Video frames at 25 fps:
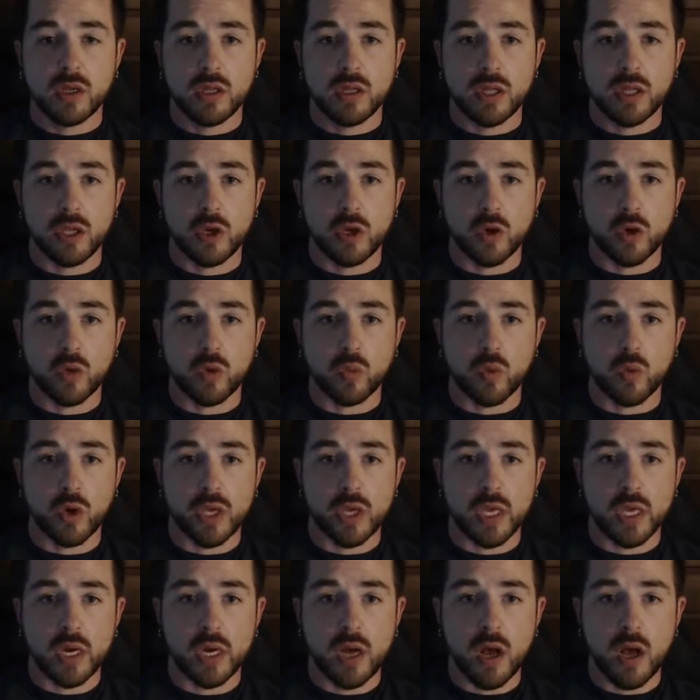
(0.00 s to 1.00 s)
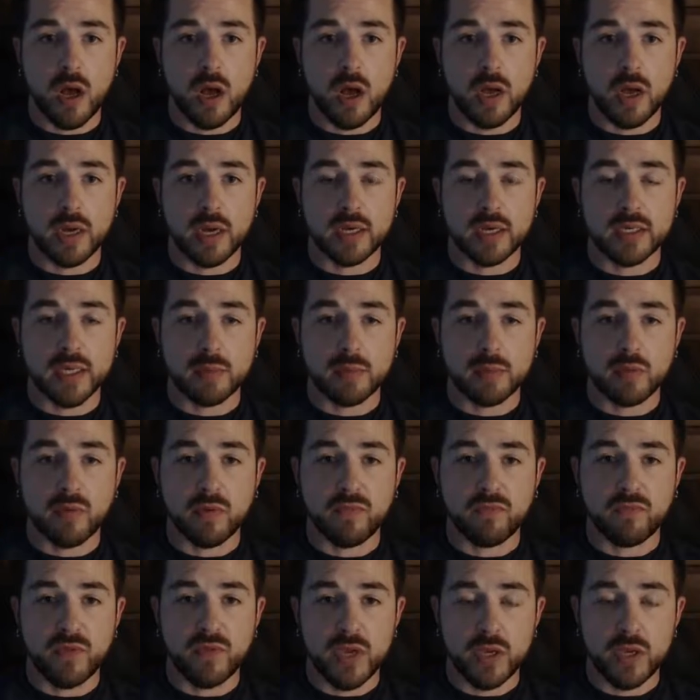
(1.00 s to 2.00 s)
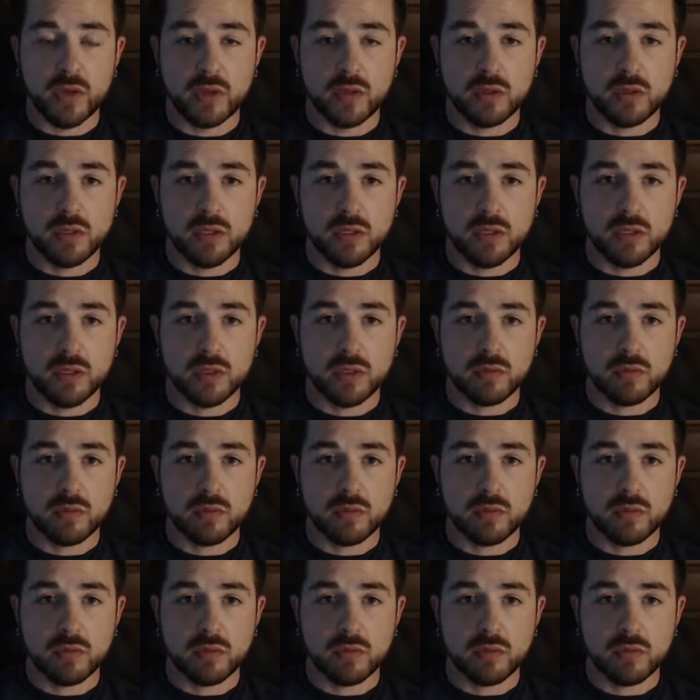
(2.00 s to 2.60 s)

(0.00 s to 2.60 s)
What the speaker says: You're working on depth of field,